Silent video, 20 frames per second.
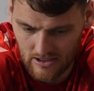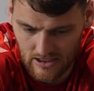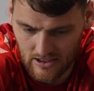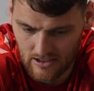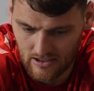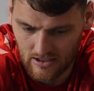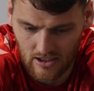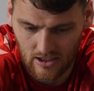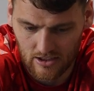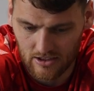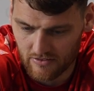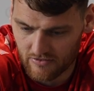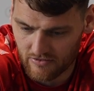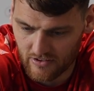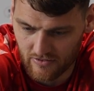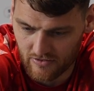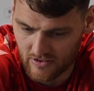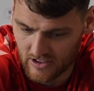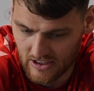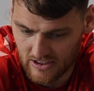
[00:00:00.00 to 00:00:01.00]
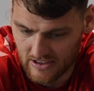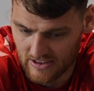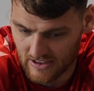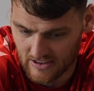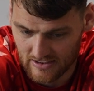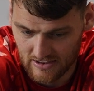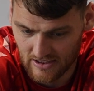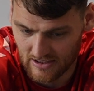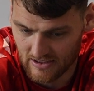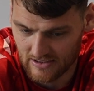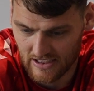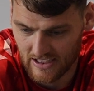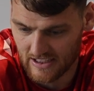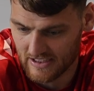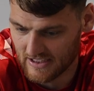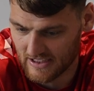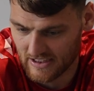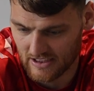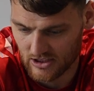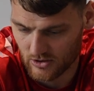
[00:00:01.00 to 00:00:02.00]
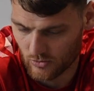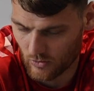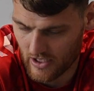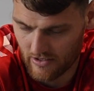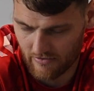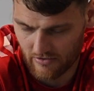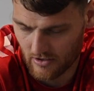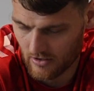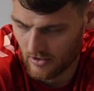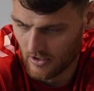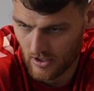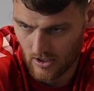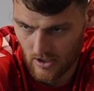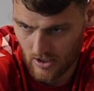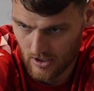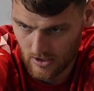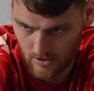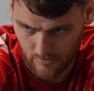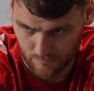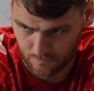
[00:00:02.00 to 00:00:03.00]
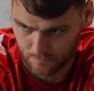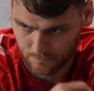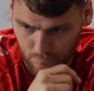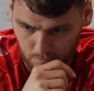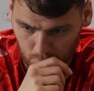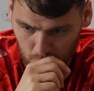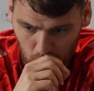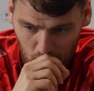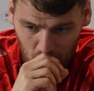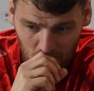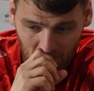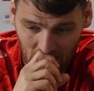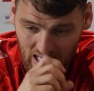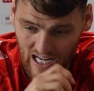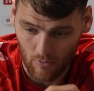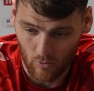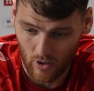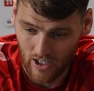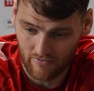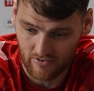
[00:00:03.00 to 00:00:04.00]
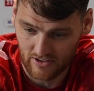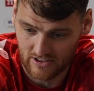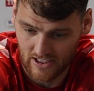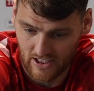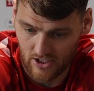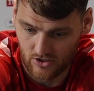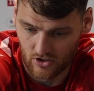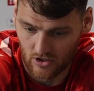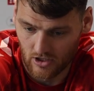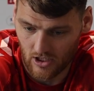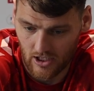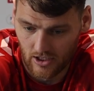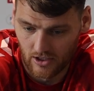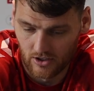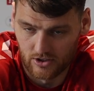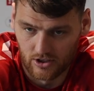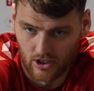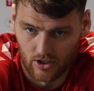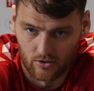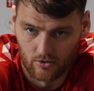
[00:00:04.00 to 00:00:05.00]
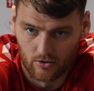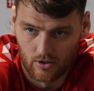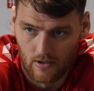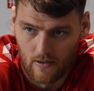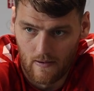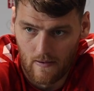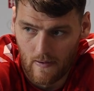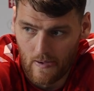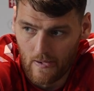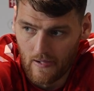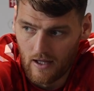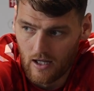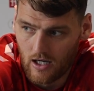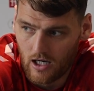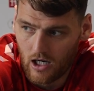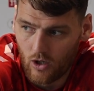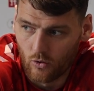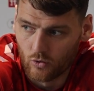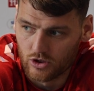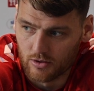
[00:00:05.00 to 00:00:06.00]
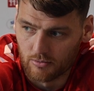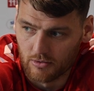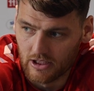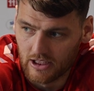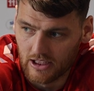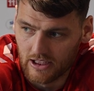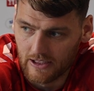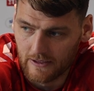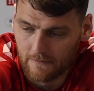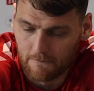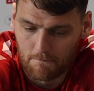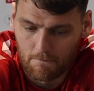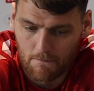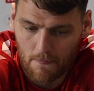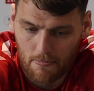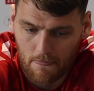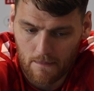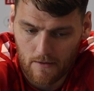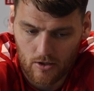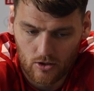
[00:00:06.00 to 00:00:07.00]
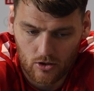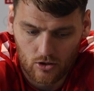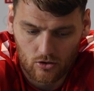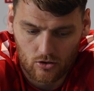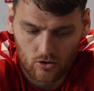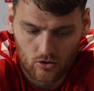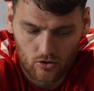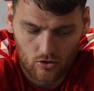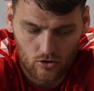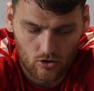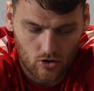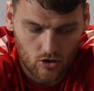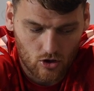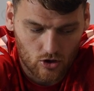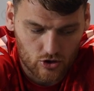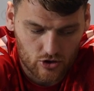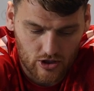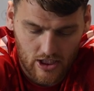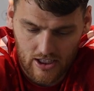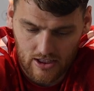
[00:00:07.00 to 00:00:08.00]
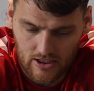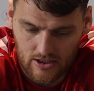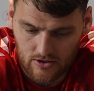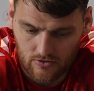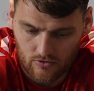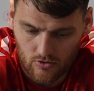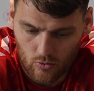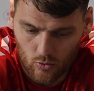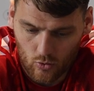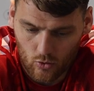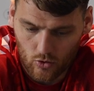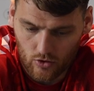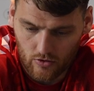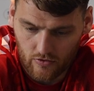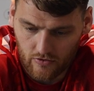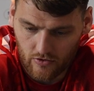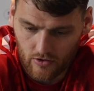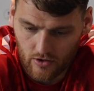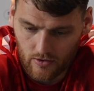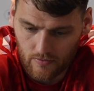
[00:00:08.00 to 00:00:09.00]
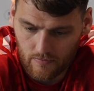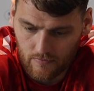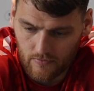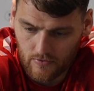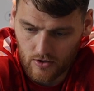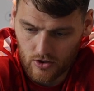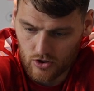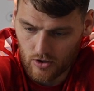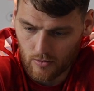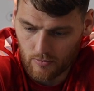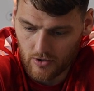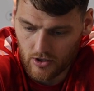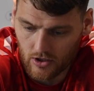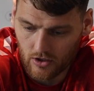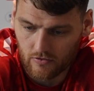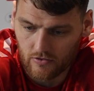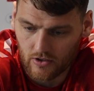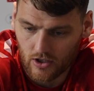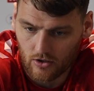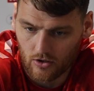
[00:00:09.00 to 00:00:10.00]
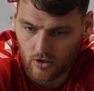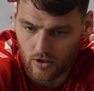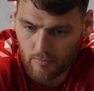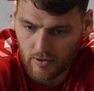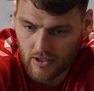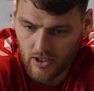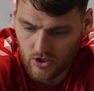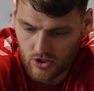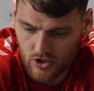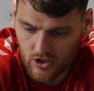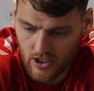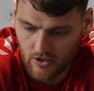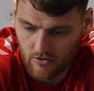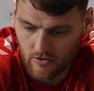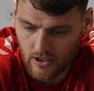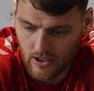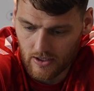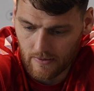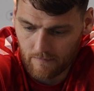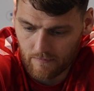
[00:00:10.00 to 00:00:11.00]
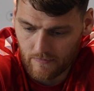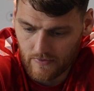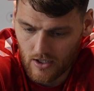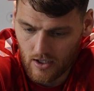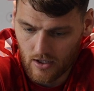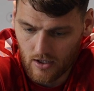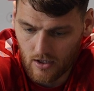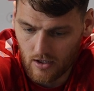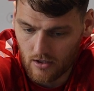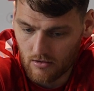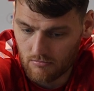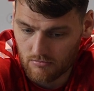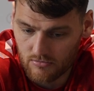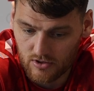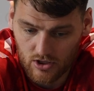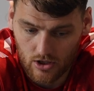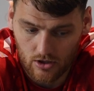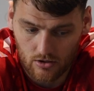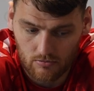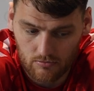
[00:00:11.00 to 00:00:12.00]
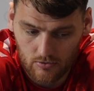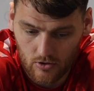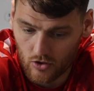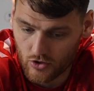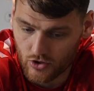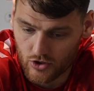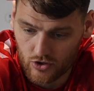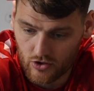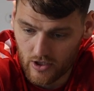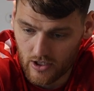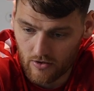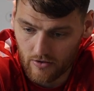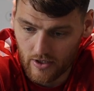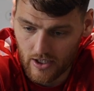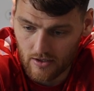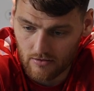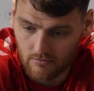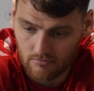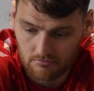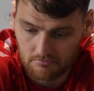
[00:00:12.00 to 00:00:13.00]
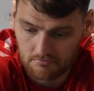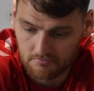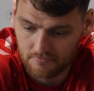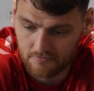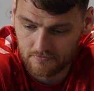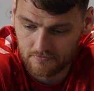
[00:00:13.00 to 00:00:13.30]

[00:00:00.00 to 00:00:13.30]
in the under 15s, 16s, 18s, whatever, at whatever stage you like. So ultimately, your contract is a reward for the job that you've done on the pitch generally. Um, so concentrate on that.